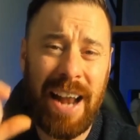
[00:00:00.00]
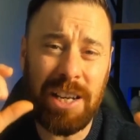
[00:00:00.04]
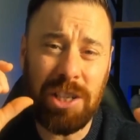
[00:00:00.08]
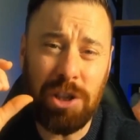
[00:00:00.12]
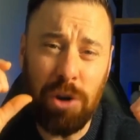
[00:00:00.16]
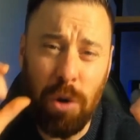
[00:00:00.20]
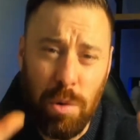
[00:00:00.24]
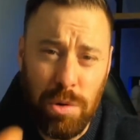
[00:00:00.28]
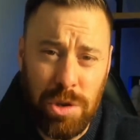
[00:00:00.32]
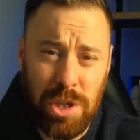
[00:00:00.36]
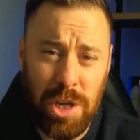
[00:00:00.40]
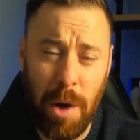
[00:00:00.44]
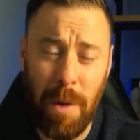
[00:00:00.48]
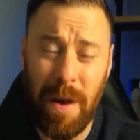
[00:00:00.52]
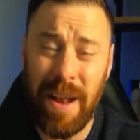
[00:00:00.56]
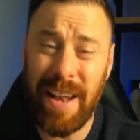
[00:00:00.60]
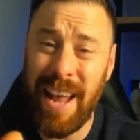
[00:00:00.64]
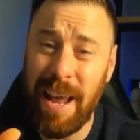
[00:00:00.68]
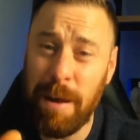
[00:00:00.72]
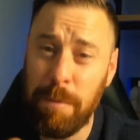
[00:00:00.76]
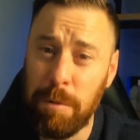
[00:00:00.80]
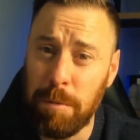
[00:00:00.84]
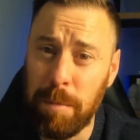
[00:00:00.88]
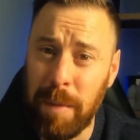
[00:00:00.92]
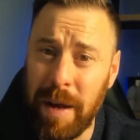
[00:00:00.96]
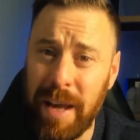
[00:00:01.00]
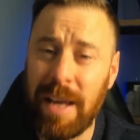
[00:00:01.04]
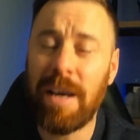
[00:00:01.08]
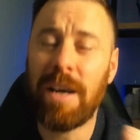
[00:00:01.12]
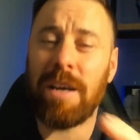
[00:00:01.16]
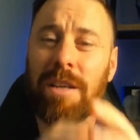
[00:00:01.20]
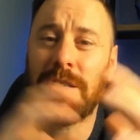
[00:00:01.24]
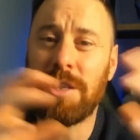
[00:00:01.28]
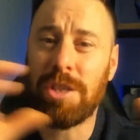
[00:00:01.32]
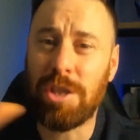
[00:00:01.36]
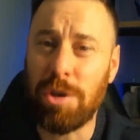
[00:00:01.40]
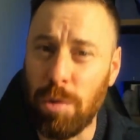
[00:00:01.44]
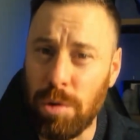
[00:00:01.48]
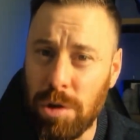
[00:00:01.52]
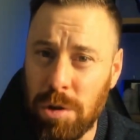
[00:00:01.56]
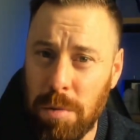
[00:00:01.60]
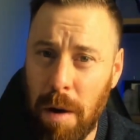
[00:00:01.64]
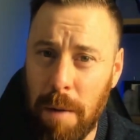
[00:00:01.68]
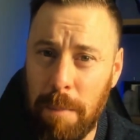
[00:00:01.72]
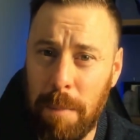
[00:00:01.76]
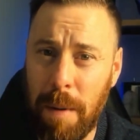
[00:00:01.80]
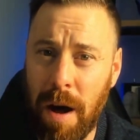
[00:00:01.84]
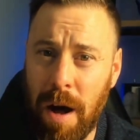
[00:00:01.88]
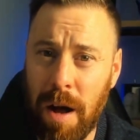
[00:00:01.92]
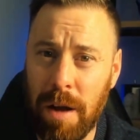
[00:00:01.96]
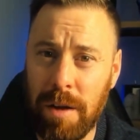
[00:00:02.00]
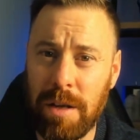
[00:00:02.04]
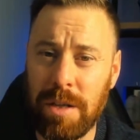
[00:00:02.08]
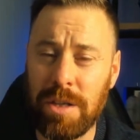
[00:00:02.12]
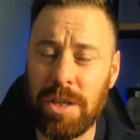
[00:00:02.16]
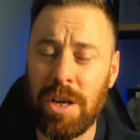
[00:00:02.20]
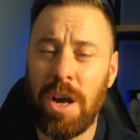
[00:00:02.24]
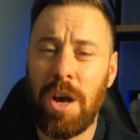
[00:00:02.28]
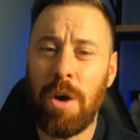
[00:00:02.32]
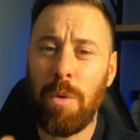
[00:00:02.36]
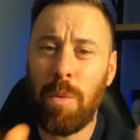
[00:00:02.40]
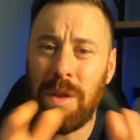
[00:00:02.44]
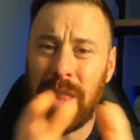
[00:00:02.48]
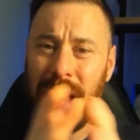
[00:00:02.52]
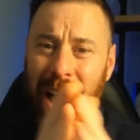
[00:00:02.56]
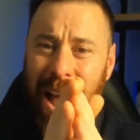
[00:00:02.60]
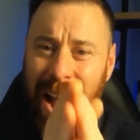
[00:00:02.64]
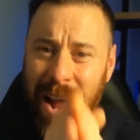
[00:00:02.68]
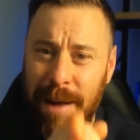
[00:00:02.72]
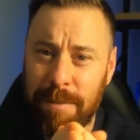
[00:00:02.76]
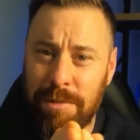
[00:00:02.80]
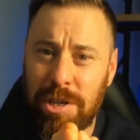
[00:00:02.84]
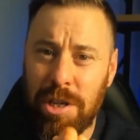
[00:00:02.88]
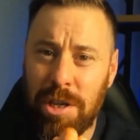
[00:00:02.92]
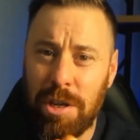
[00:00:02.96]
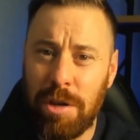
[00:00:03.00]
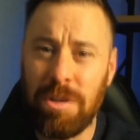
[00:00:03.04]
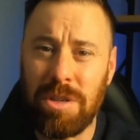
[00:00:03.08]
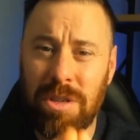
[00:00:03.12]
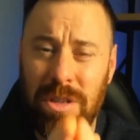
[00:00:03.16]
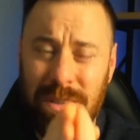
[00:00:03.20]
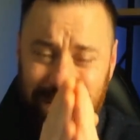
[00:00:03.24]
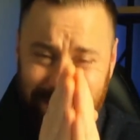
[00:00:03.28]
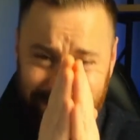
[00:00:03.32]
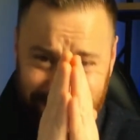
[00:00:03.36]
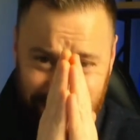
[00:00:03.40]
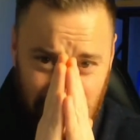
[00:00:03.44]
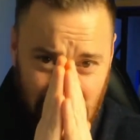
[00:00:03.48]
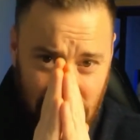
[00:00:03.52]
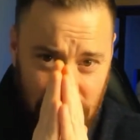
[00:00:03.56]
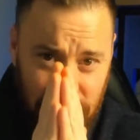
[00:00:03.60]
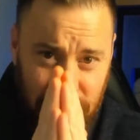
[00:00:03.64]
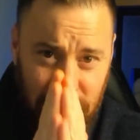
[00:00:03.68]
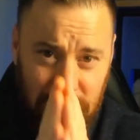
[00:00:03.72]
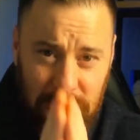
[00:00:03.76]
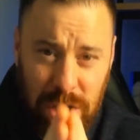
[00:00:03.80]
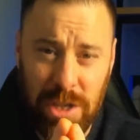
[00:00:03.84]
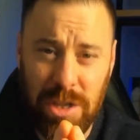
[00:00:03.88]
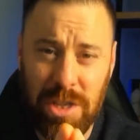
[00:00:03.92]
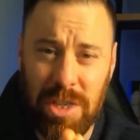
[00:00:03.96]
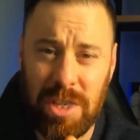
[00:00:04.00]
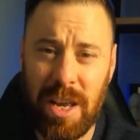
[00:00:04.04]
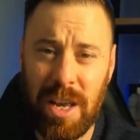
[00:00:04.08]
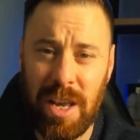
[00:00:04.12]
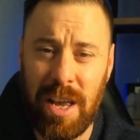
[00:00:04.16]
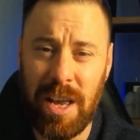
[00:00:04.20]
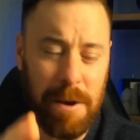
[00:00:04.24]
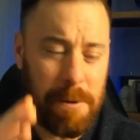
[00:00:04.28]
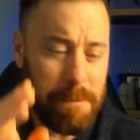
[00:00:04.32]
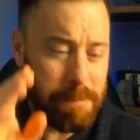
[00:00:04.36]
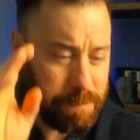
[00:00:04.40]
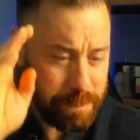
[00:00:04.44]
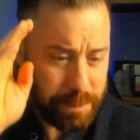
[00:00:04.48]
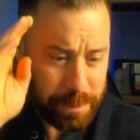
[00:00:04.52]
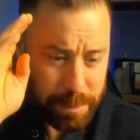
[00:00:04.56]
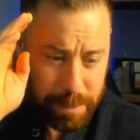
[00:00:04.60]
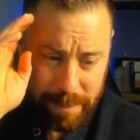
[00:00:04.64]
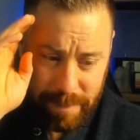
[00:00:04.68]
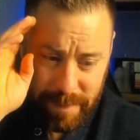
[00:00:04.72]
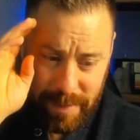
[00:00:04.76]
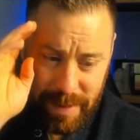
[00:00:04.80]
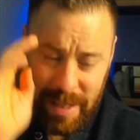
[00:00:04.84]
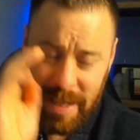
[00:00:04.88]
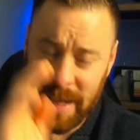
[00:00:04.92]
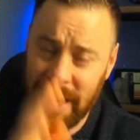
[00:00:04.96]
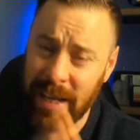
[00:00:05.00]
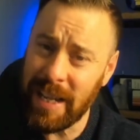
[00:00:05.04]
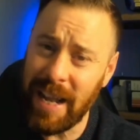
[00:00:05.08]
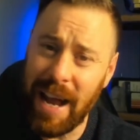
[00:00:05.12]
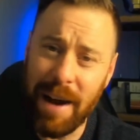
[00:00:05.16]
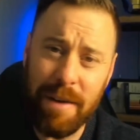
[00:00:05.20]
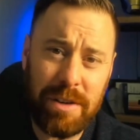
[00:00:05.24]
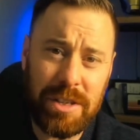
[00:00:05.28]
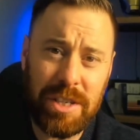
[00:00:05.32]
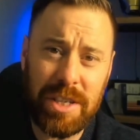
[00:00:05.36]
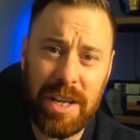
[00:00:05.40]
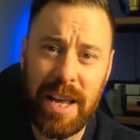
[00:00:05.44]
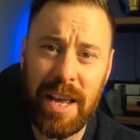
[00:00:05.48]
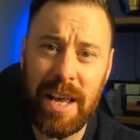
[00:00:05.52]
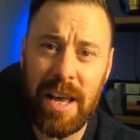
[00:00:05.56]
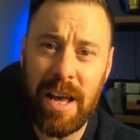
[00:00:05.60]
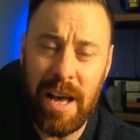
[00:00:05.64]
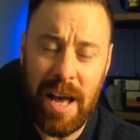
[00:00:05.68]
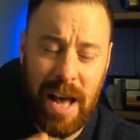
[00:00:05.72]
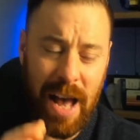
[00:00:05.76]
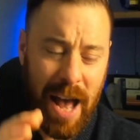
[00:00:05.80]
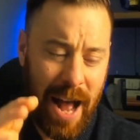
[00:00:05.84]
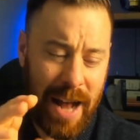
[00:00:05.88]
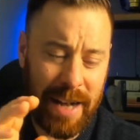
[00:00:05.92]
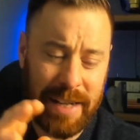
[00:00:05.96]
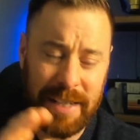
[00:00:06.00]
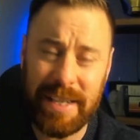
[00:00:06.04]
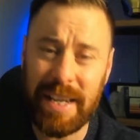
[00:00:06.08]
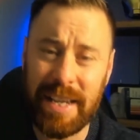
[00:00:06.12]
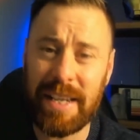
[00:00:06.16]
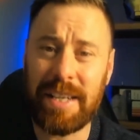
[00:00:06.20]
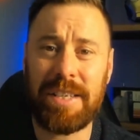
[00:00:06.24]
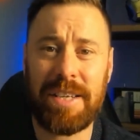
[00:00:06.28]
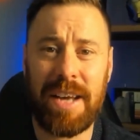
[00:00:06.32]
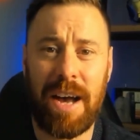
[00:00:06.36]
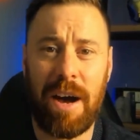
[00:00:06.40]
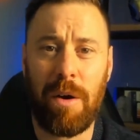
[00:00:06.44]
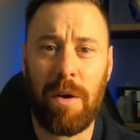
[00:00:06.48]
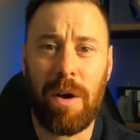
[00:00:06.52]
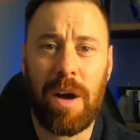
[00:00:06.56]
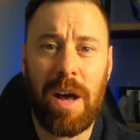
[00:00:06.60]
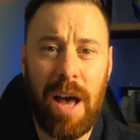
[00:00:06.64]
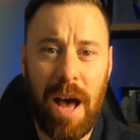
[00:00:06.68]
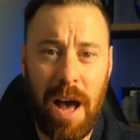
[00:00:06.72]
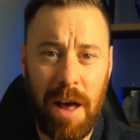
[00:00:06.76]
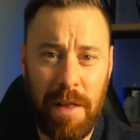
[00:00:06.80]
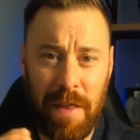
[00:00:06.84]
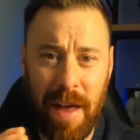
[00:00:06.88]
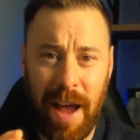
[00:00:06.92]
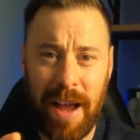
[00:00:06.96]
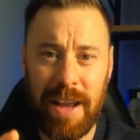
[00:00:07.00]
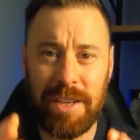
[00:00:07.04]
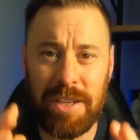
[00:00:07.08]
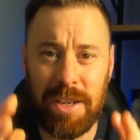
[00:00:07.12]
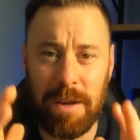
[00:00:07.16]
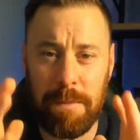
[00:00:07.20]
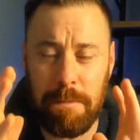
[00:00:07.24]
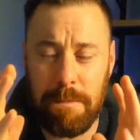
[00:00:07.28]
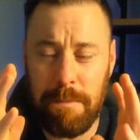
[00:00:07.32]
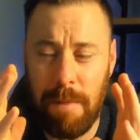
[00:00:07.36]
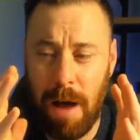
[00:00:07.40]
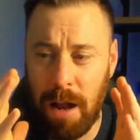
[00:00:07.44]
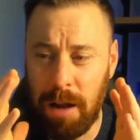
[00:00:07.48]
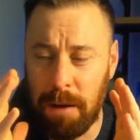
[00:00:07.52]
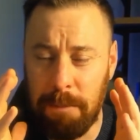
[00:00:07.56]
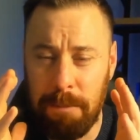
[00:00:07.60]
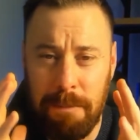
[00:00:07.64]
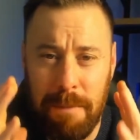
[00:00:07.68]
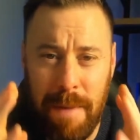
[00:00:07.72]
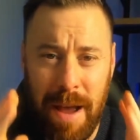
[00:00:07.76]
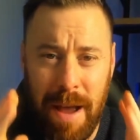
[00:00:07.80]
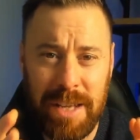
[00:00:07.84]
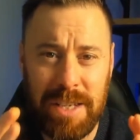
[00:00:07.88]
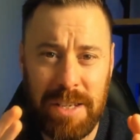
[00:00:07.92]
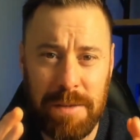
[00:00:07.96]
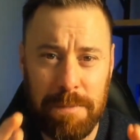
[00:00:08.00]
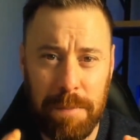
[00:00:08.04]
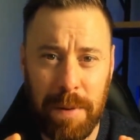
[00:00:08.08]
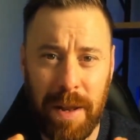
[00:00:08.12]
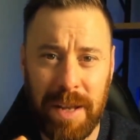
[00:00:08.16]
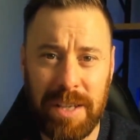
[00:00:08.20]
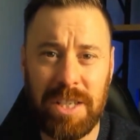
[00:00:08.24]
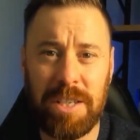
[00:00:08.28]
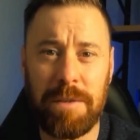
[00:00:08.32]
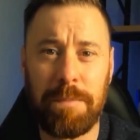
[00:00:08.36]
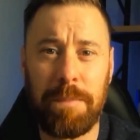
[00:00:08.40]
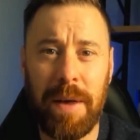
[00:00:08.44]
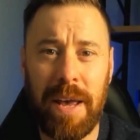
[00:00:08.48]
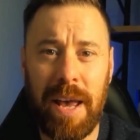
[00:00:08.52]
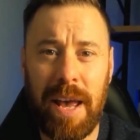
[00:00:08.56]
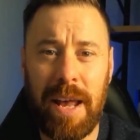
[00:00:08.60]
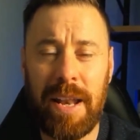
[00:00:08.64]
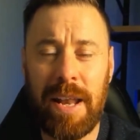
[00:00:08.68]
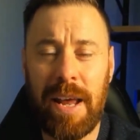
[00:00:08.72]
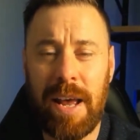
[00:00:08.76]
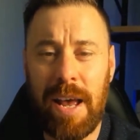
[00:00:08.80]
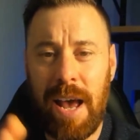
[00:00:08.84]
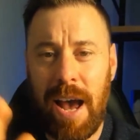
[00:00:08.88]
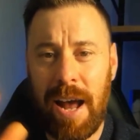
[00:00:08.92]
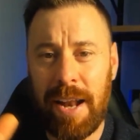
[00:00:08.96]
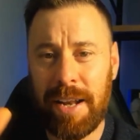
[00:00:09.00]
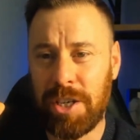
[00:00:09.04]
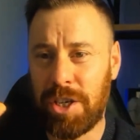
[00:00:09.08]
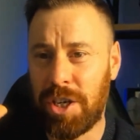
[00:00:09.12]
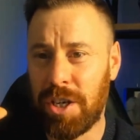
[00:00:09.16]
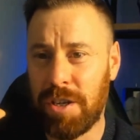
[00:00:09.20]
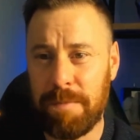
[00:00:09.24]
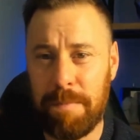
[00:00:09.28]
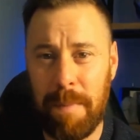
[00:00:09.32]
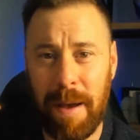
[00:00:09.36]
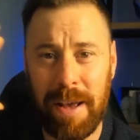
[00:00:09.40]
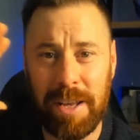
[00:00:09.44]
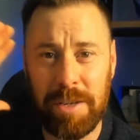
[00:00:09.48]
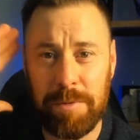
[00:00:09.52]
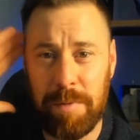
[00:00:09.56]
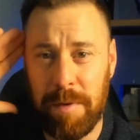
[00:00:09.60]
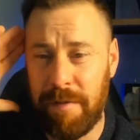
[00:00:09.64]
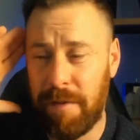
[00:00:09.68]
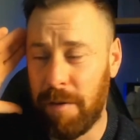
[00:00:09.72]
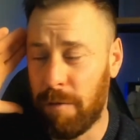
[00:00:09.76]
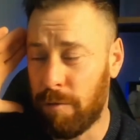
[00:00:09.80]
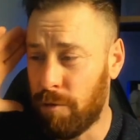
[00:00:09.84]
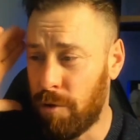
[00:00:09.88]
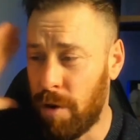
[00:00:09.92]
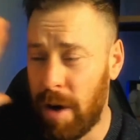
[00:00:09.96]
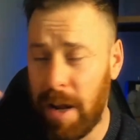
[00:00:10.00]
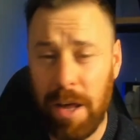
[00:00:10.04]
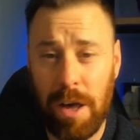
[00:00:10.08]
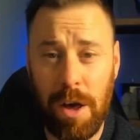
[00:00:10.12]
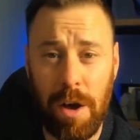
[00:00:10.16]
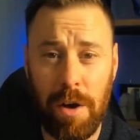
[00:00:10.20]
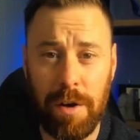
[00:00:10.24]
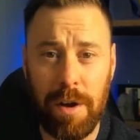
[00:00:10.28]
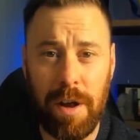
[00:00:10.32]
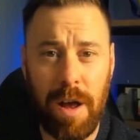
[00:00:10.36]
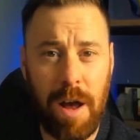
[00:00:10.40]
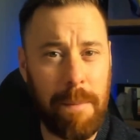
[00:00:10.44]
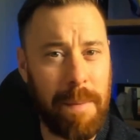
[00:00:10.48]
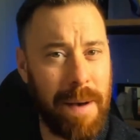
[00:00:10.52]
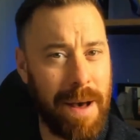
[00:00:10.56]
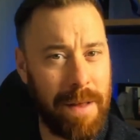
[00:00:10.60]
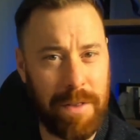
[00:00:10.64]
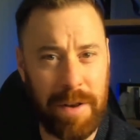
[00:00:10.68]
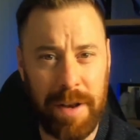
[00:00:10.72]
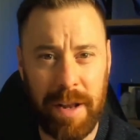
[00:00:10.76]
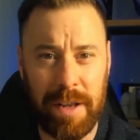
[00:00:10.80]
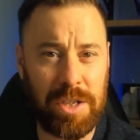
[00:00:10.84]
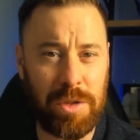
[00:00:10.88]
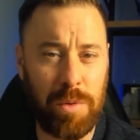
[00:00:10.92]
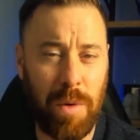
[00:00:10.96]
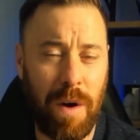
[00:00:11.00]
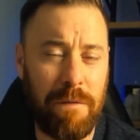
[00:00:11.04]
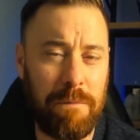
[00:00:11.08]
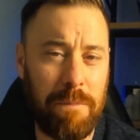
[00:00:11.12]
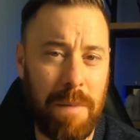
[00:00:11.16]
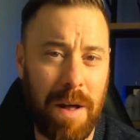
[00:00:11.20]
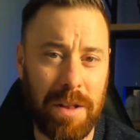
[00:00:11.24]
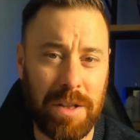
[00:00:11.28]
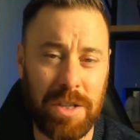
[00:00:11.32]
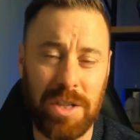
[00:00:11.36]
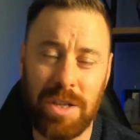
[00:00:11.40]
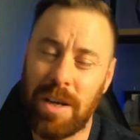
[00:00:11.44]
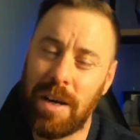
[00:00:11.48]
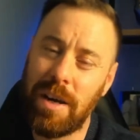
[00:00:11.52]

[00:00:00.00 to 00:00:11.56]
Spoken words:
also enabled me to talk to my partners with absolute efficiency, clarity, and detail. And that is an amazing place to be in, and it just makes me feel really good about the next 12 months.